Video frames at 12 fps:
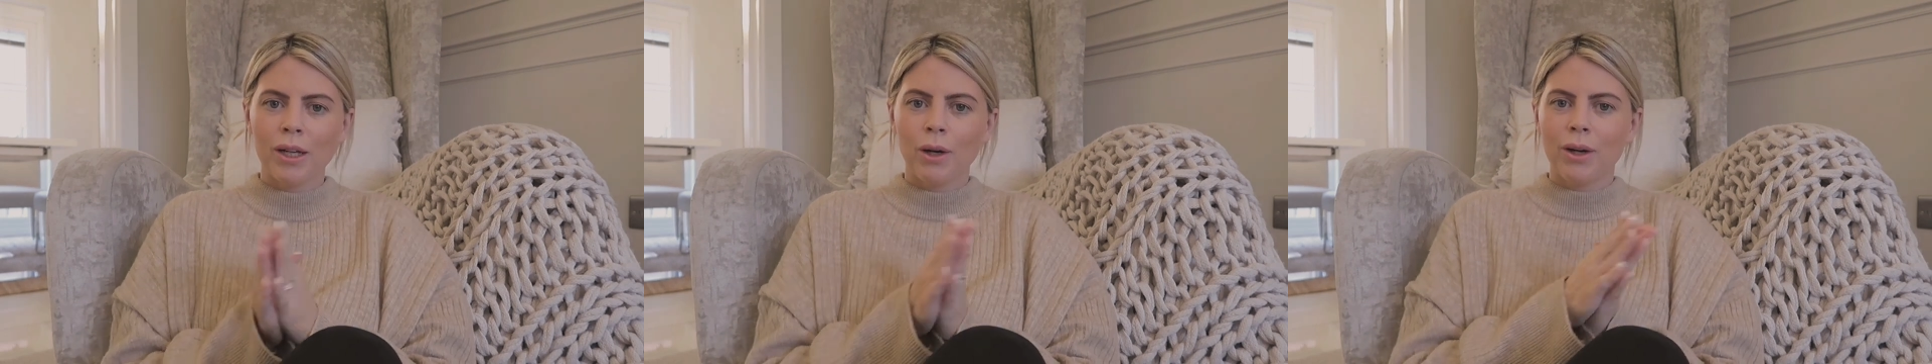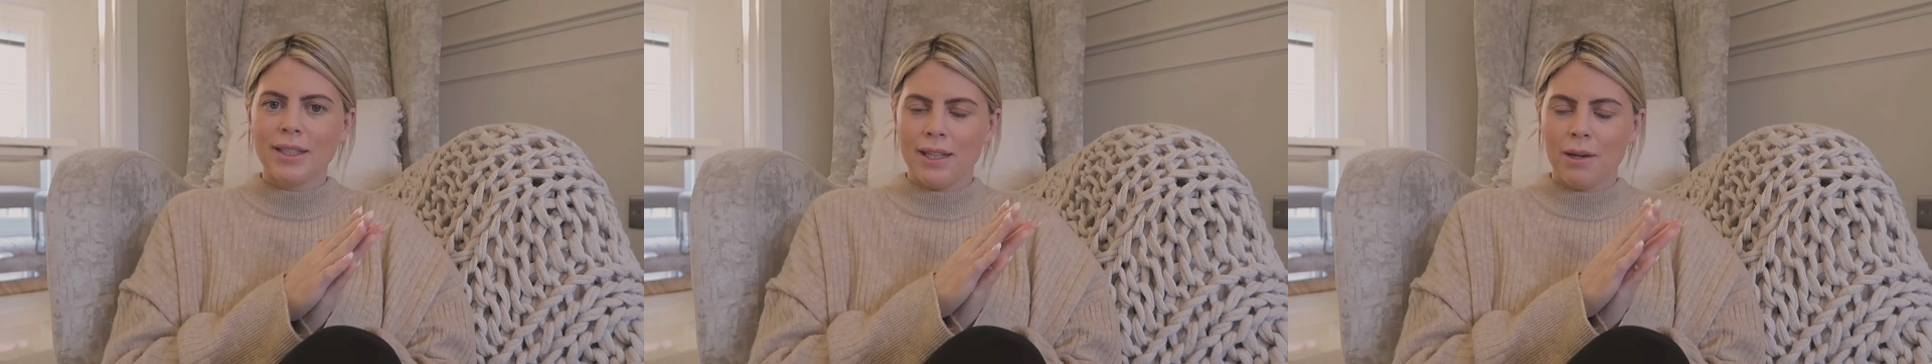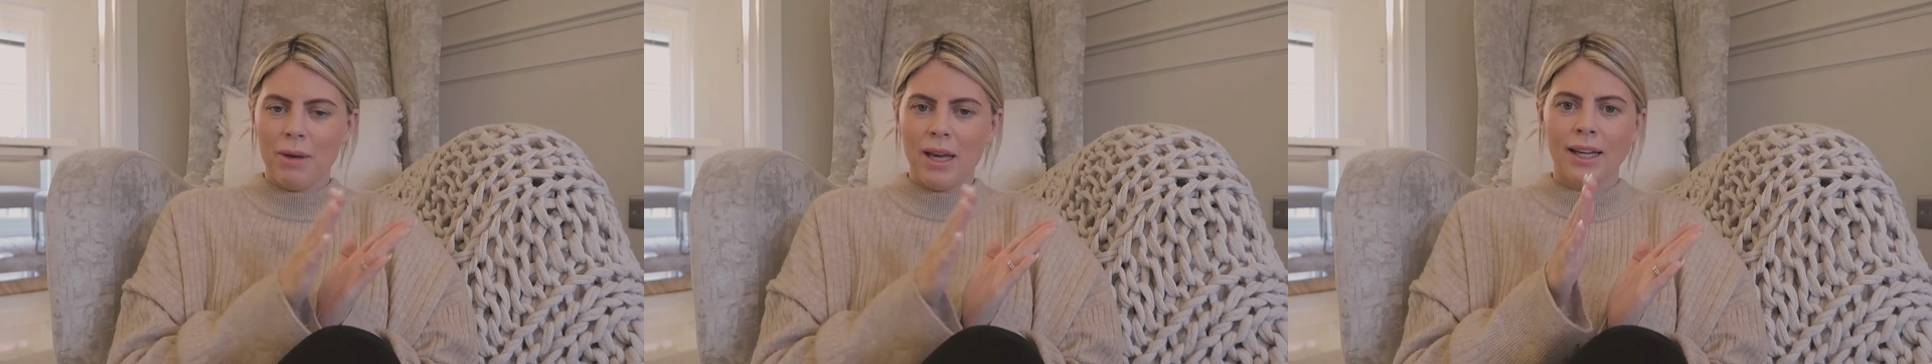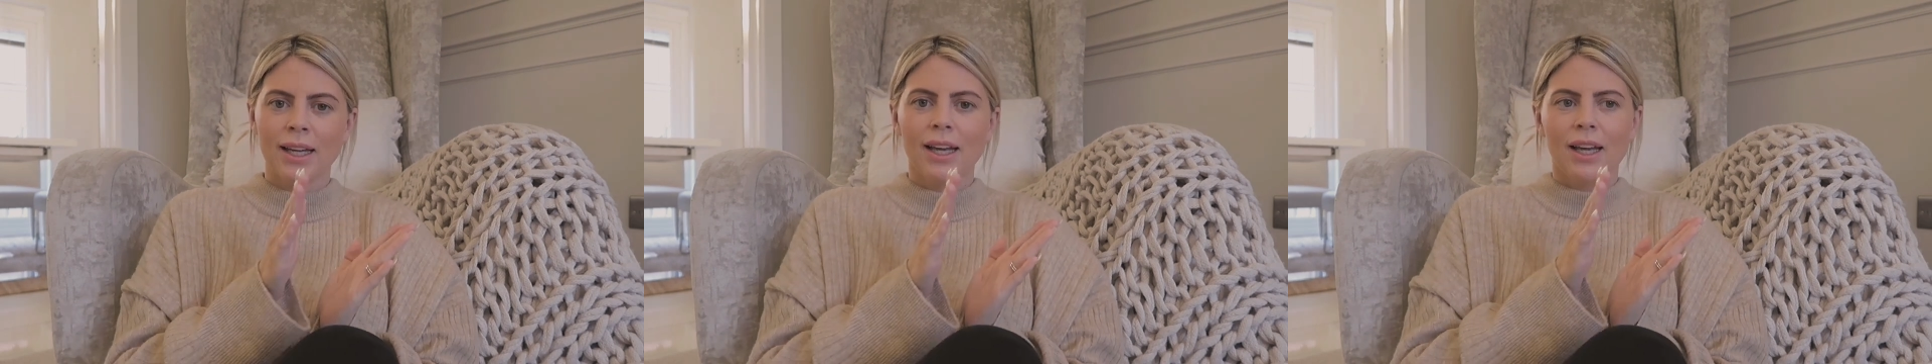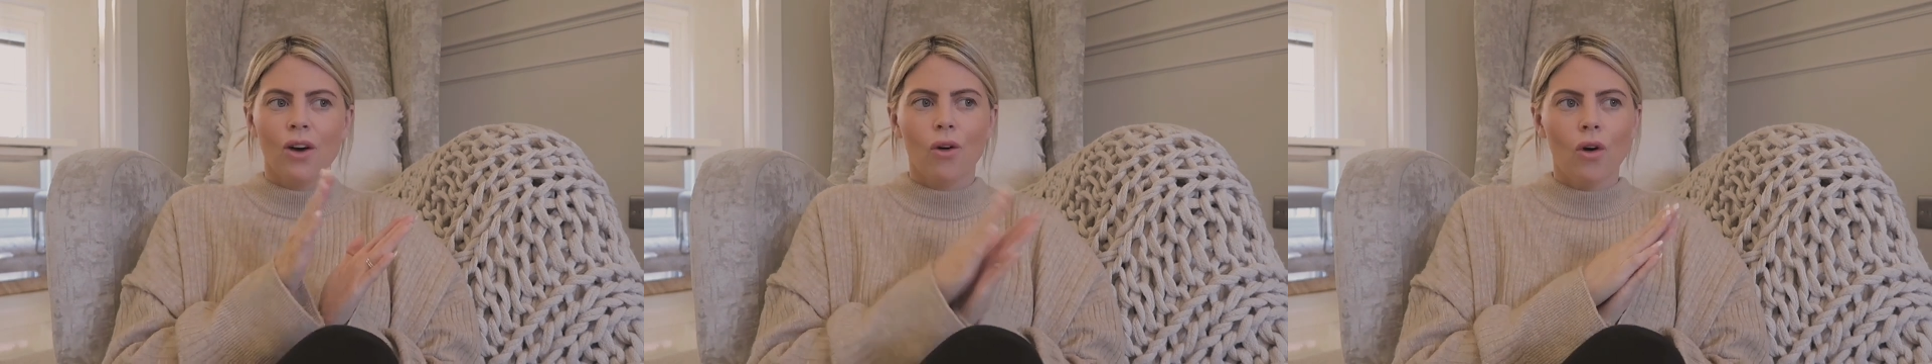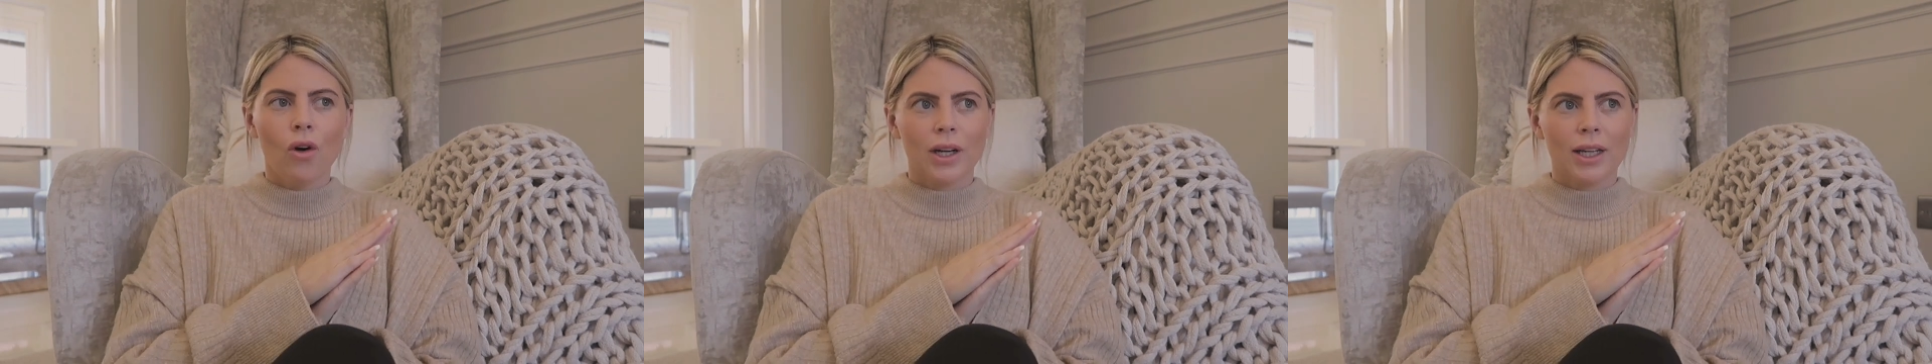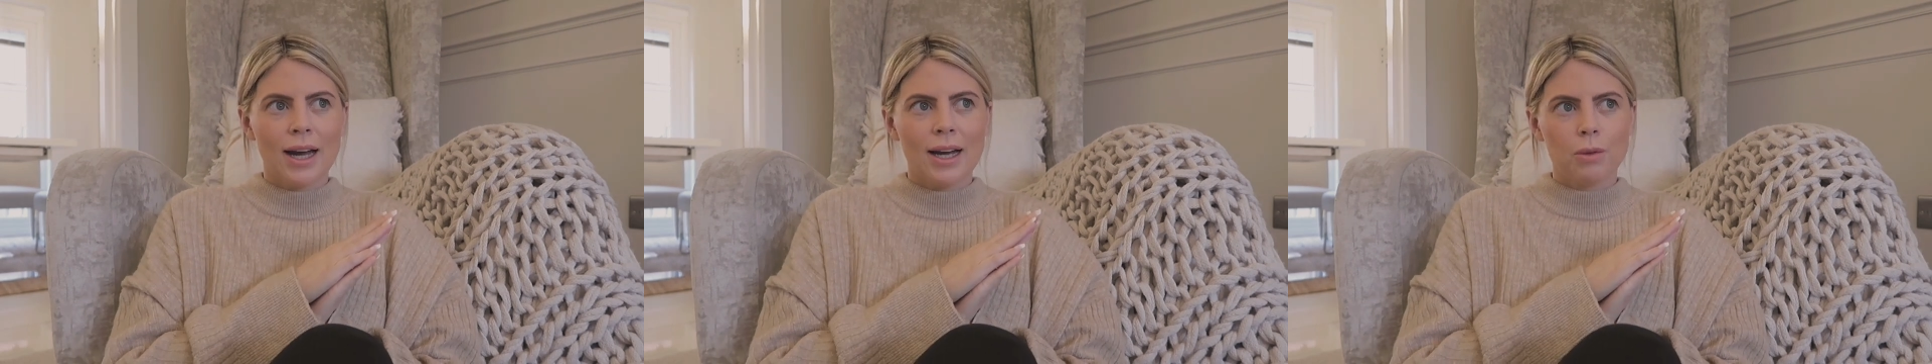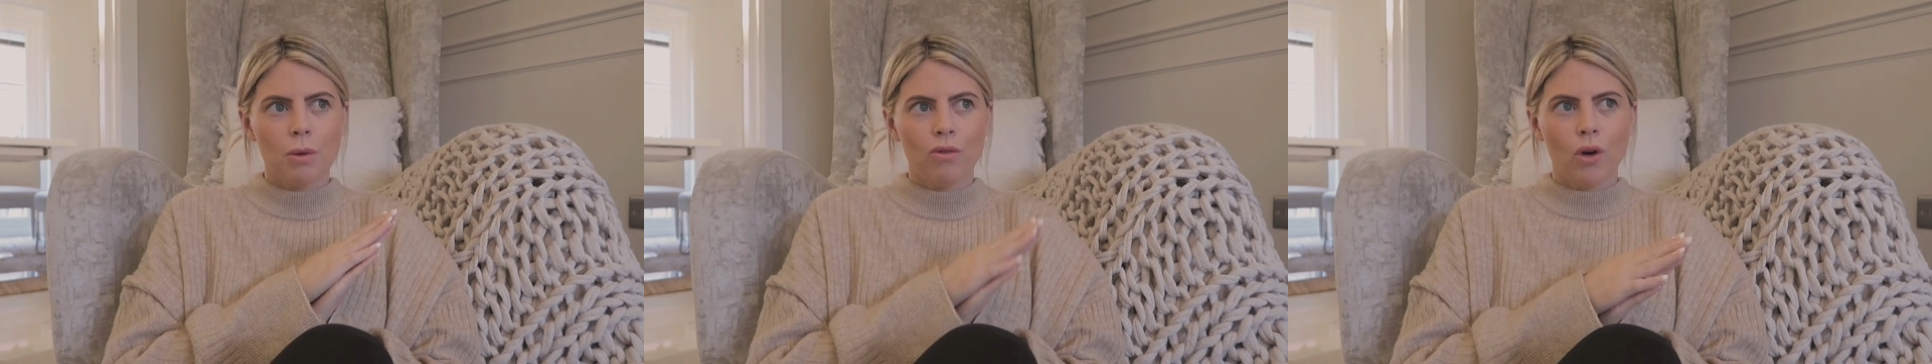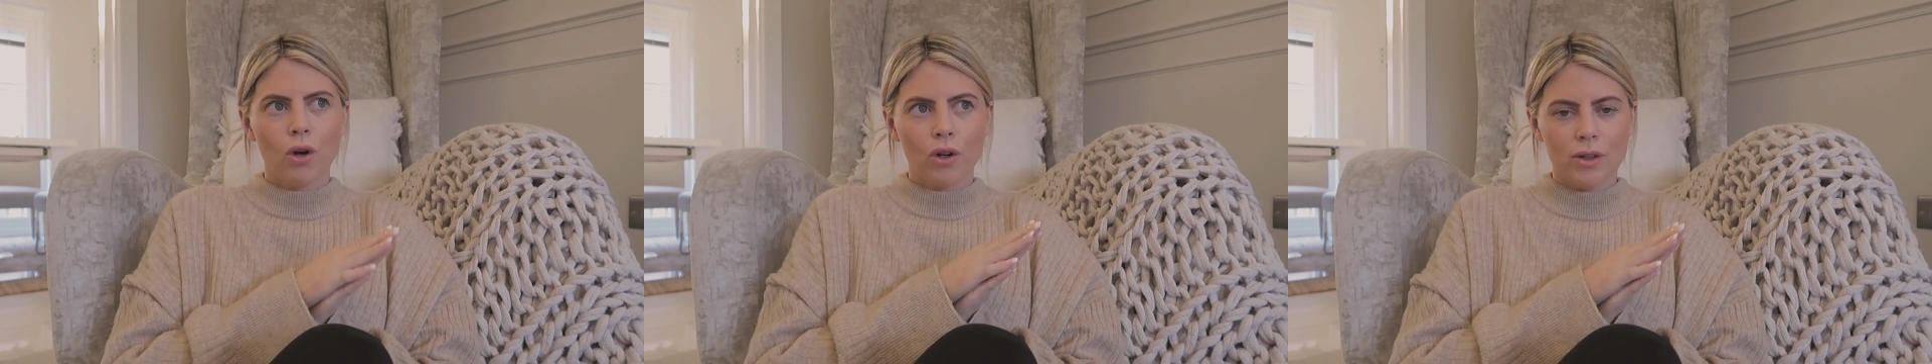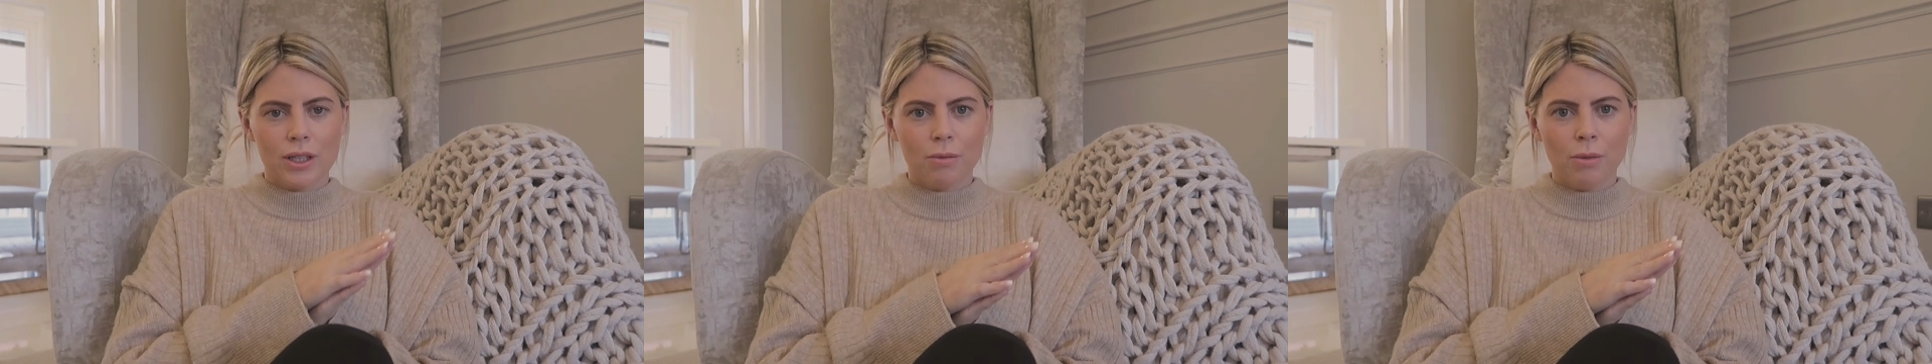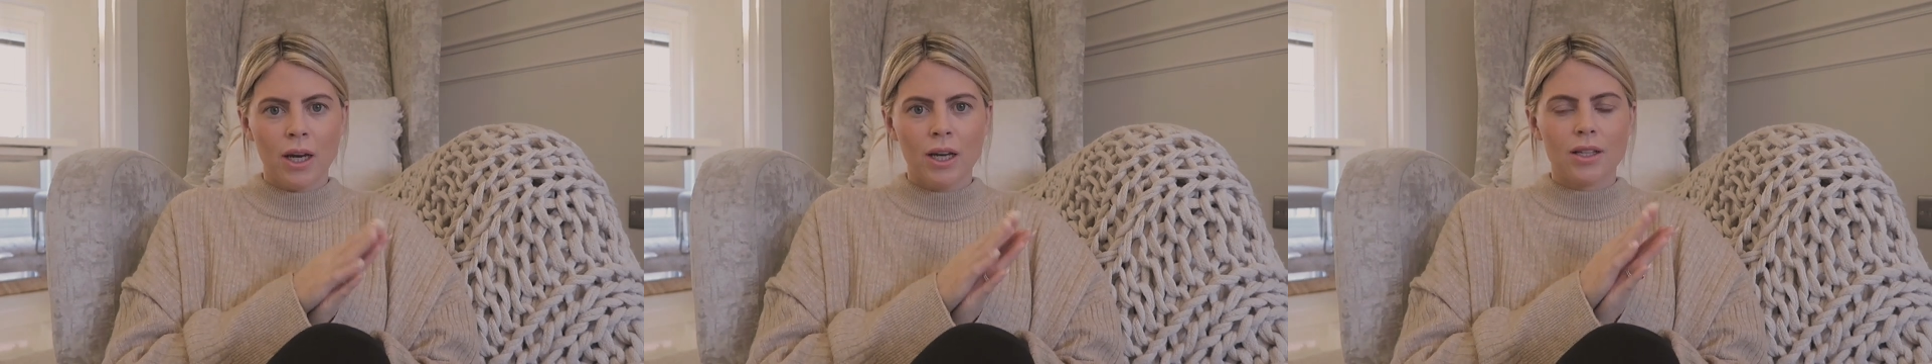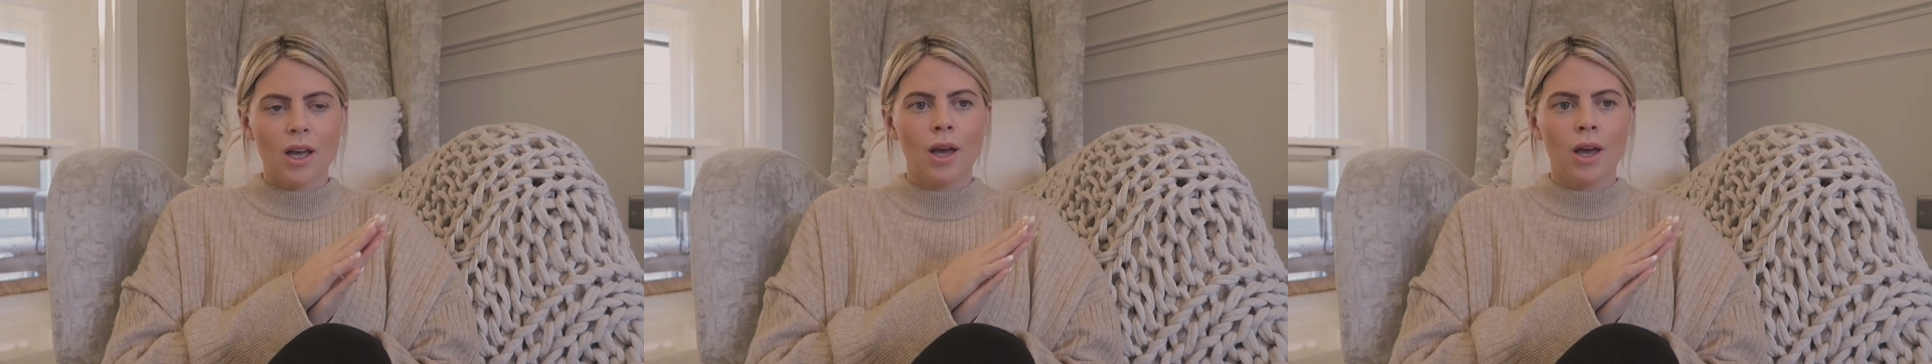I know I did a big organize before Christmas,